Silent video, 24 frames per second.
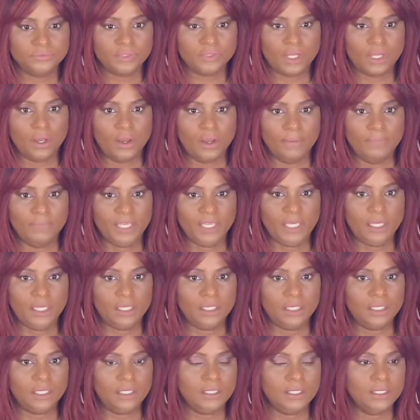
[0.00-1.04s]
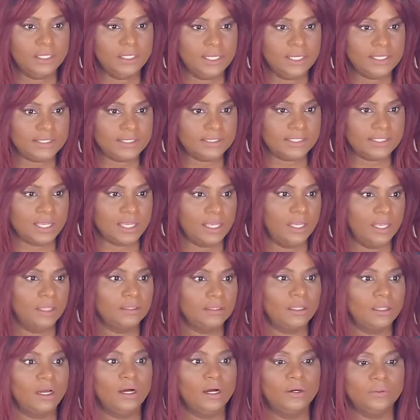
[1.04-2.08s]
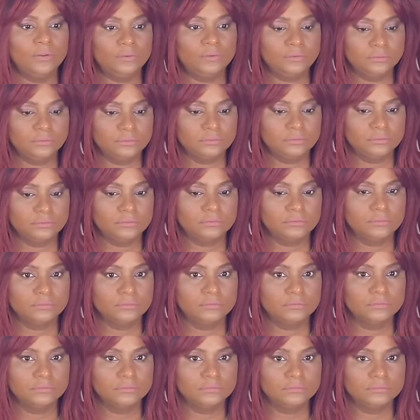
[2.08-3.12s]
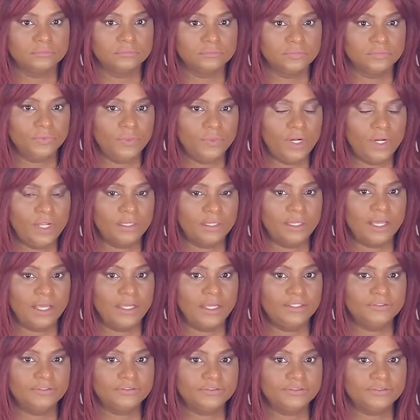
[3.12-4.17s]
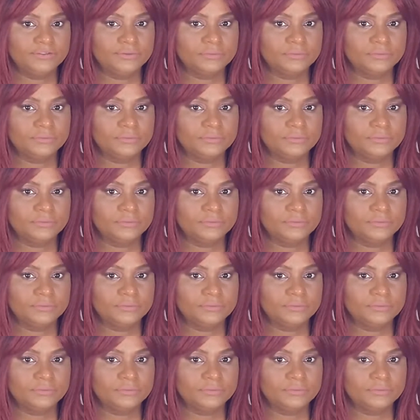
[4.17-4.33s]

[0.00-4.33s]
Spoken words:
Come in and say hello. We're live.